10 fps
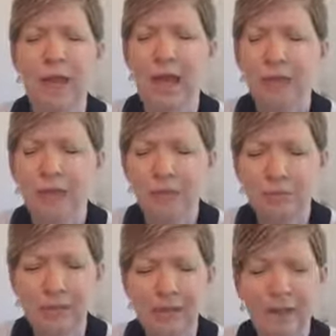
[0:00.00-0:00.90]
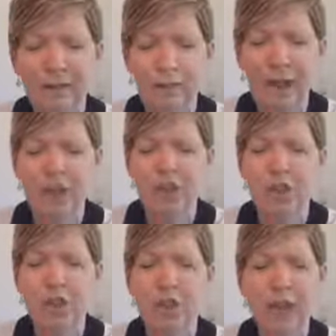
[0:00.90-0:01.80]
and give my life back to
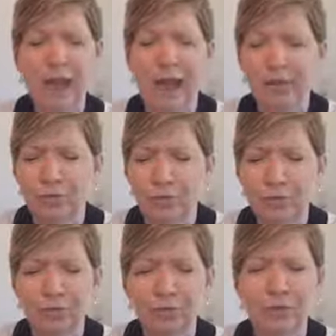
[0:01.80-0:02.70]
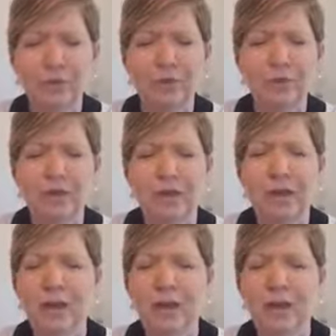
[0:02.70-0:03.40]
you and ask for your forgiveness,